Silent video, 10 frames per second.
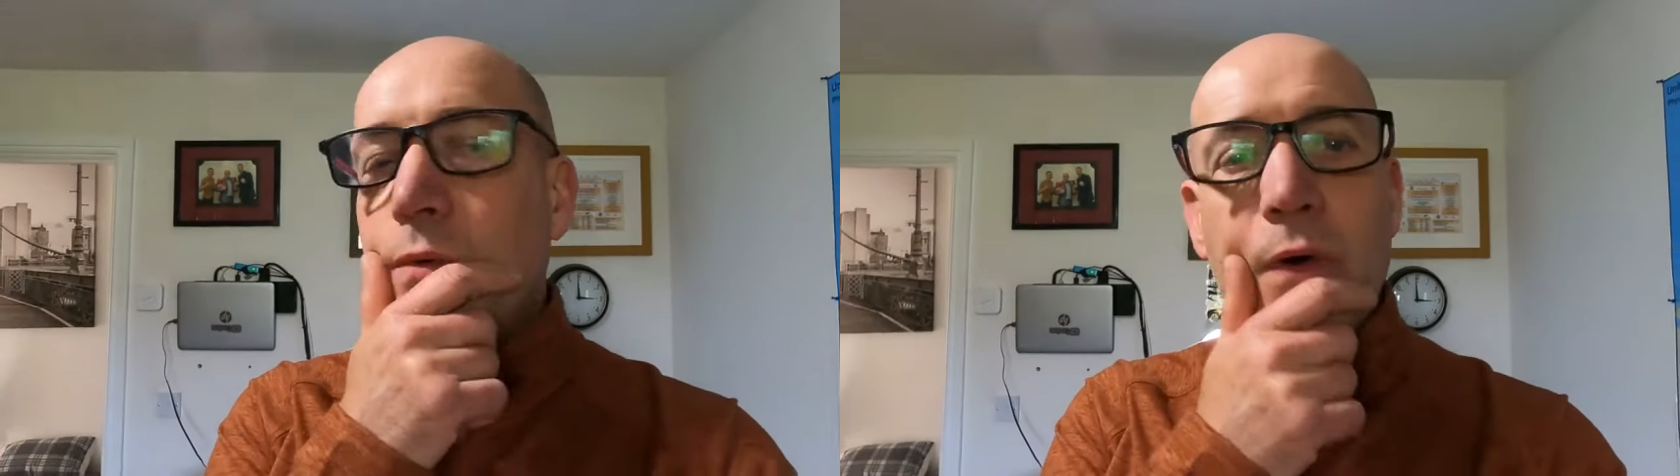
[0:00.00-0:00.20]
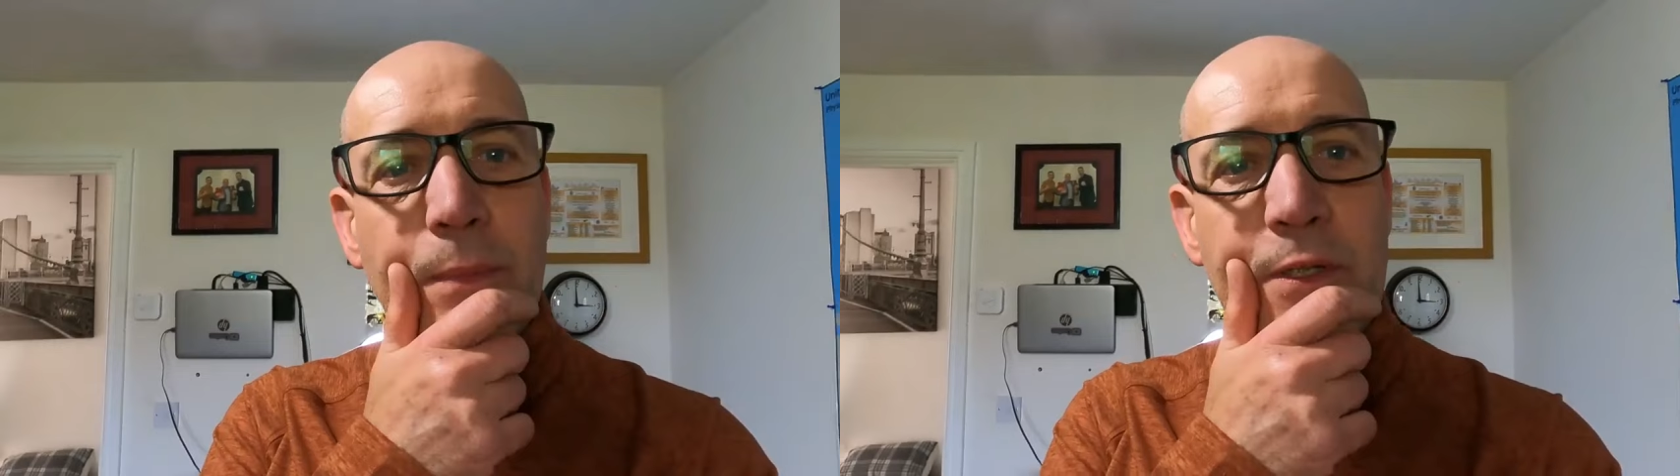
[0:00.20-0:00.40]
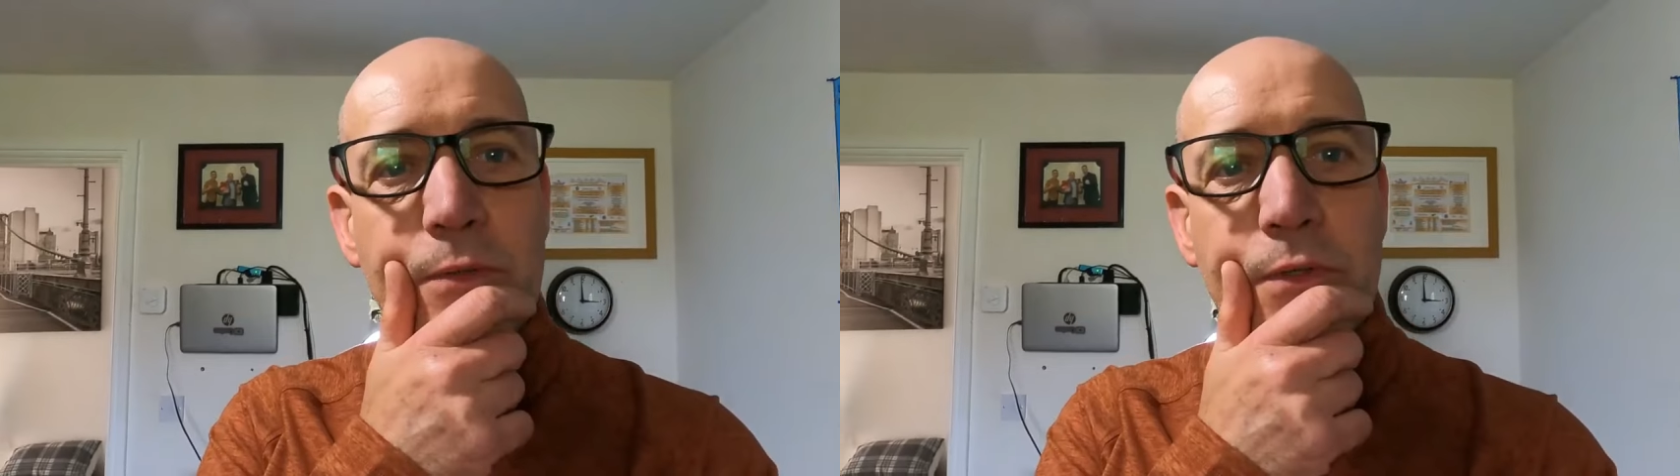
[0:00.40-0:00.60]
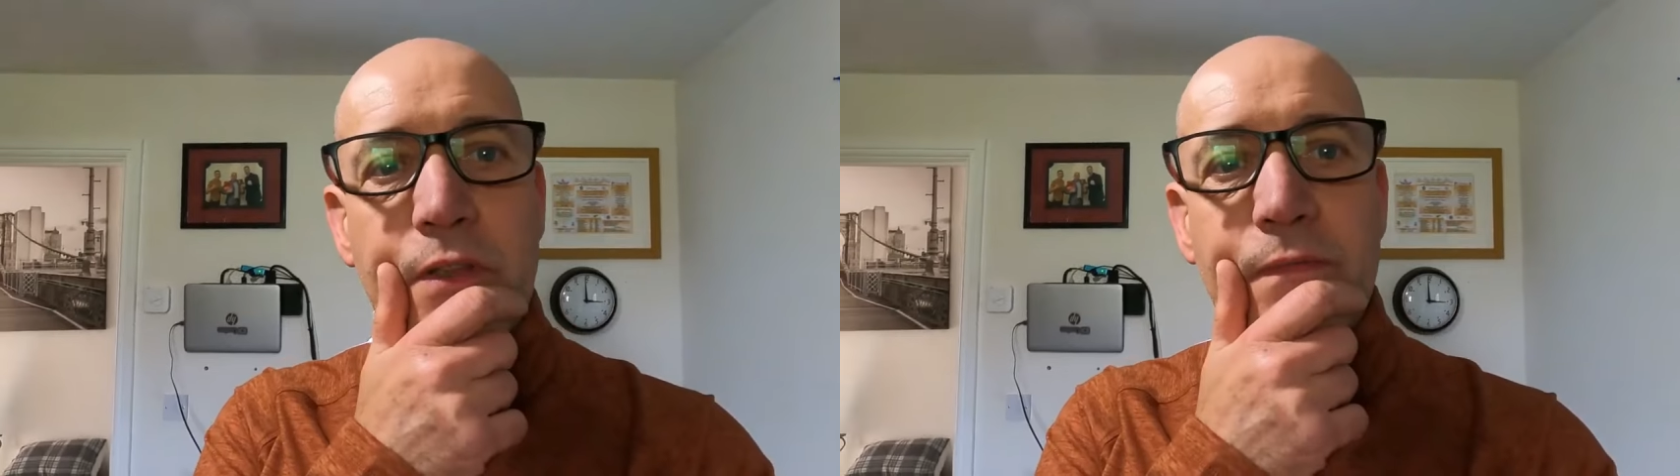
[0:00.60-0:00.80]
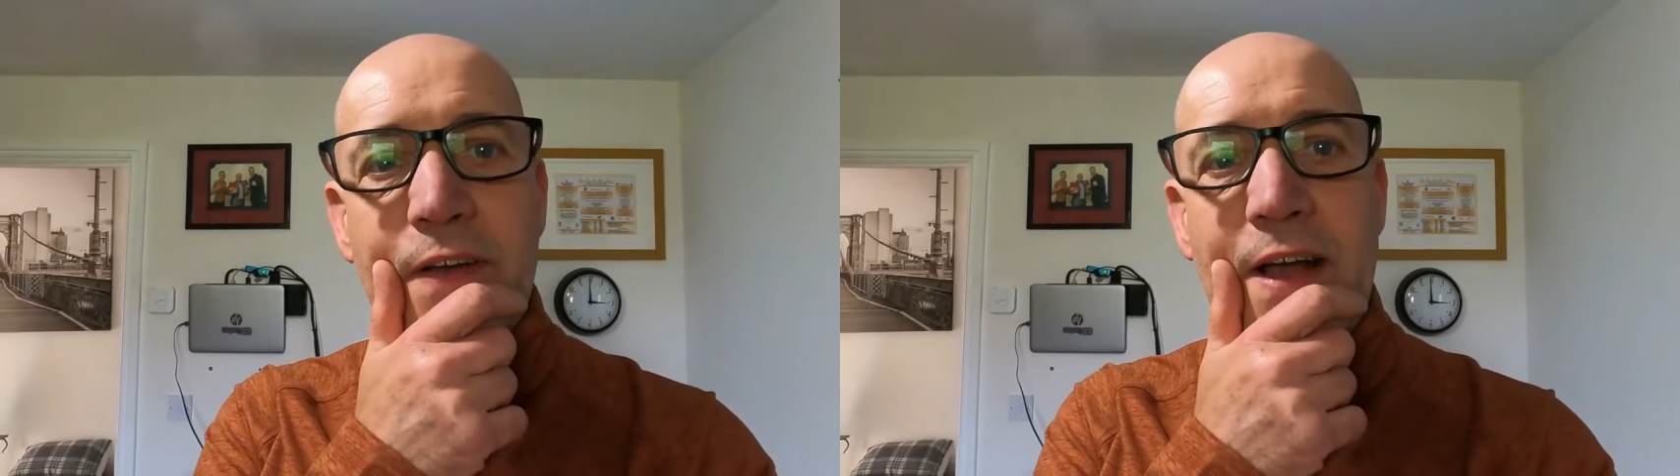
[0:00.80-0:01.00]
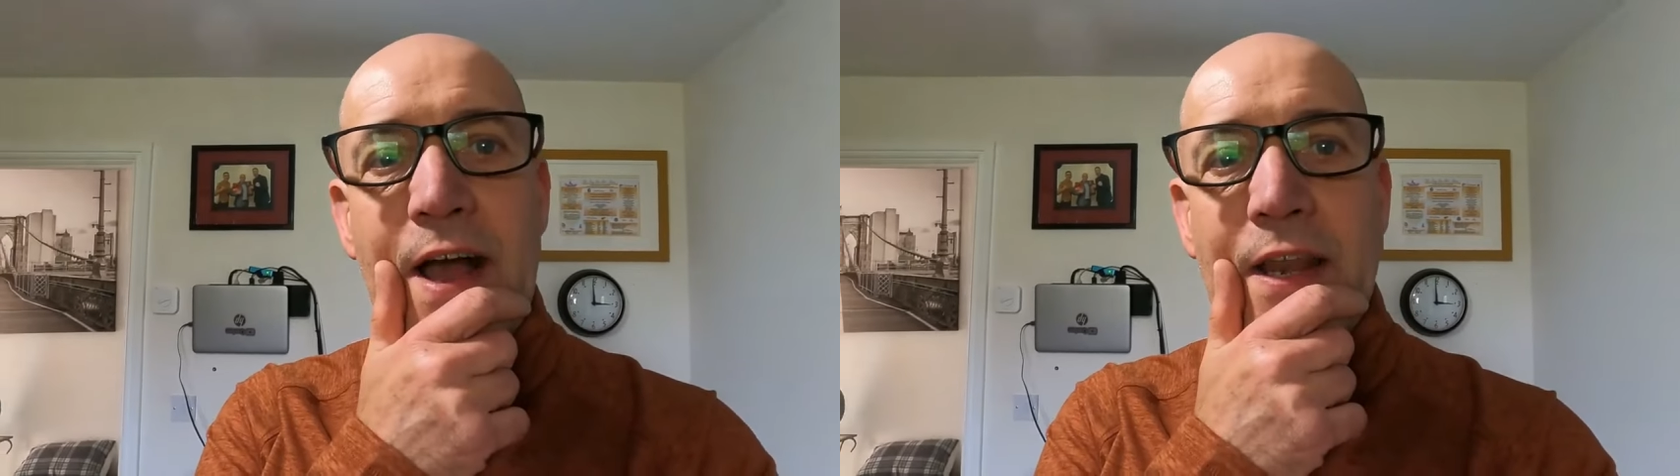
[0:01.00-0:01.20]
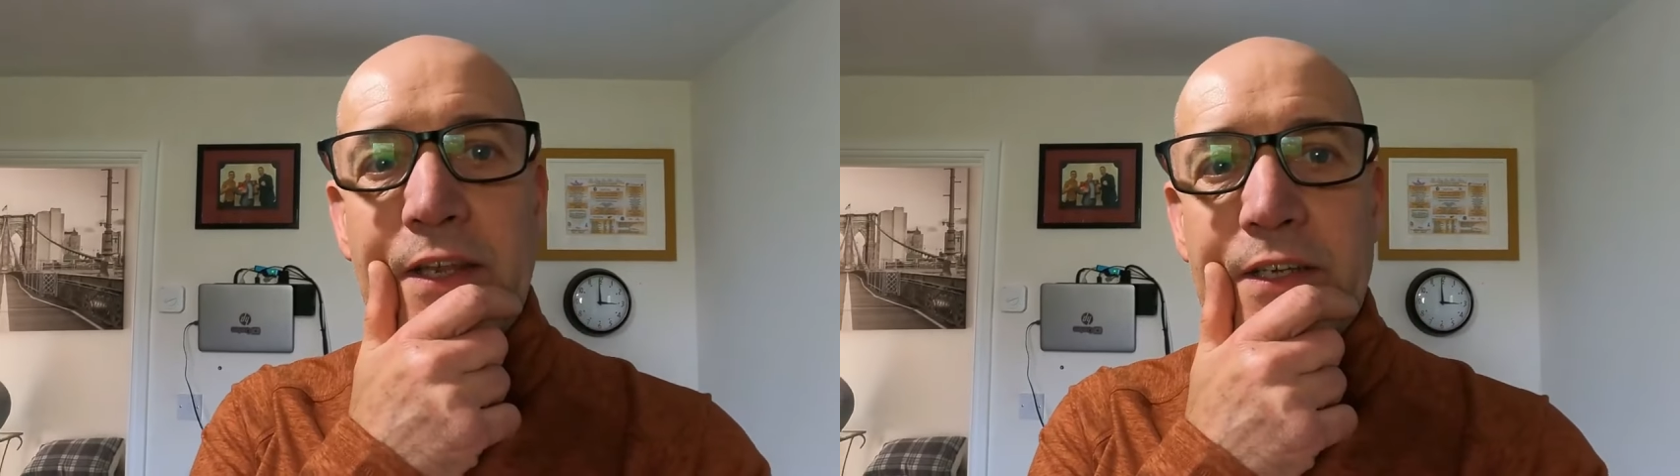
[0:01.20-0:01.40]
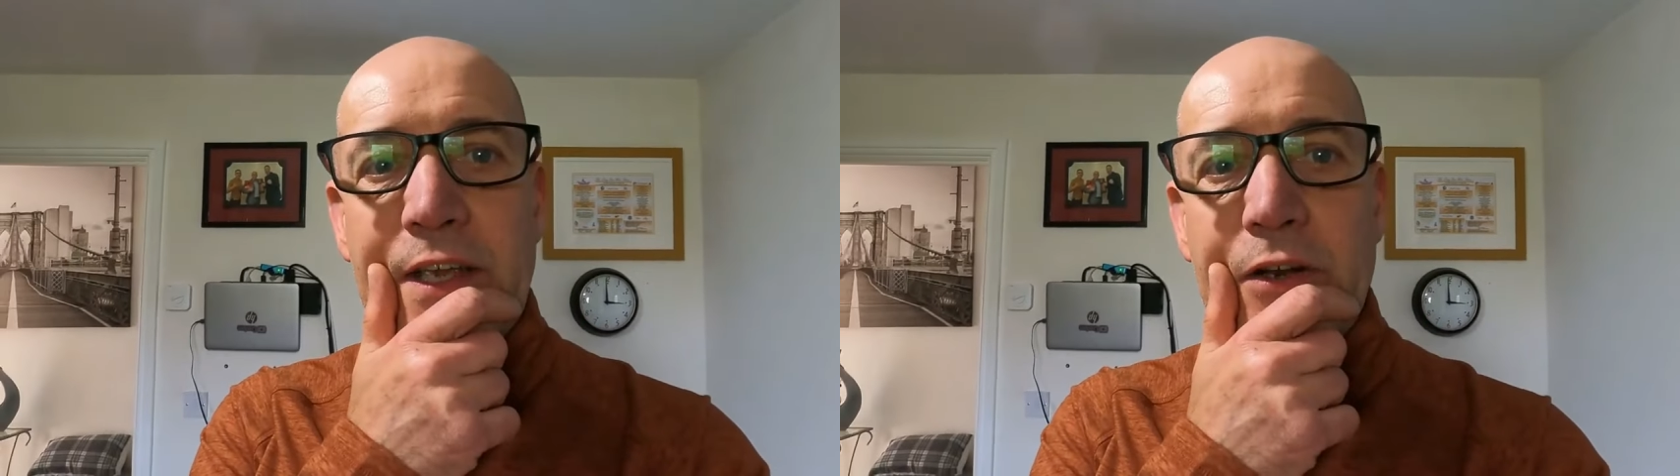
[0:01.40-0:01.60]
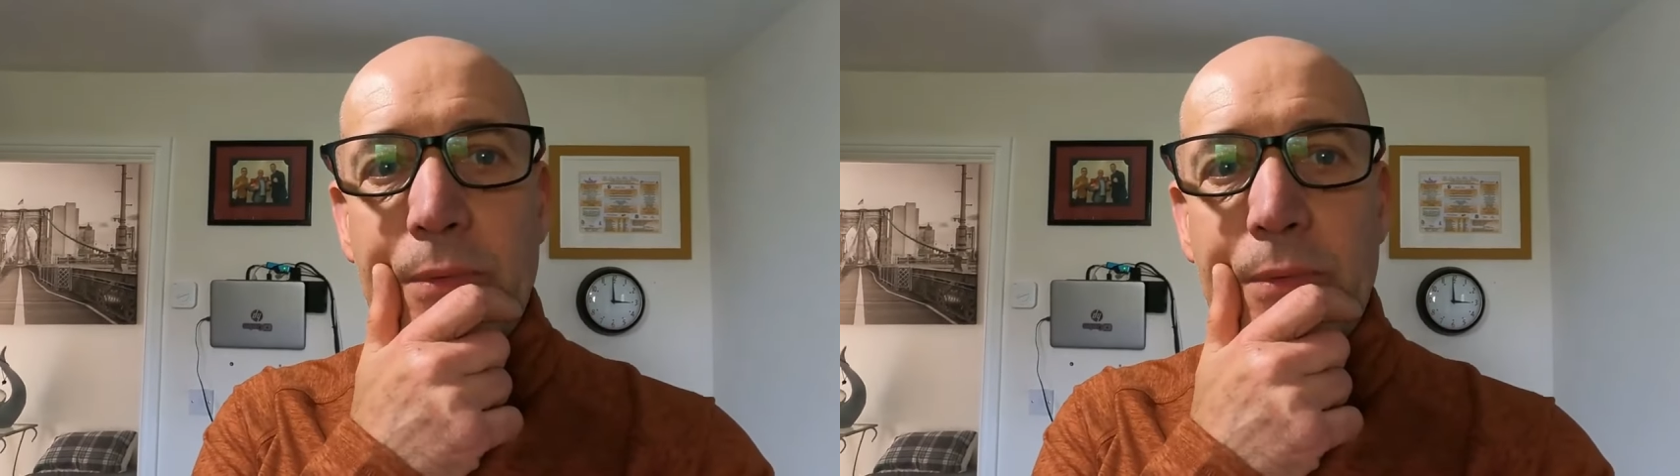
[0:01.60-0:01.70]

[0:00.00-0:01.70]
what I've been doing to the van and get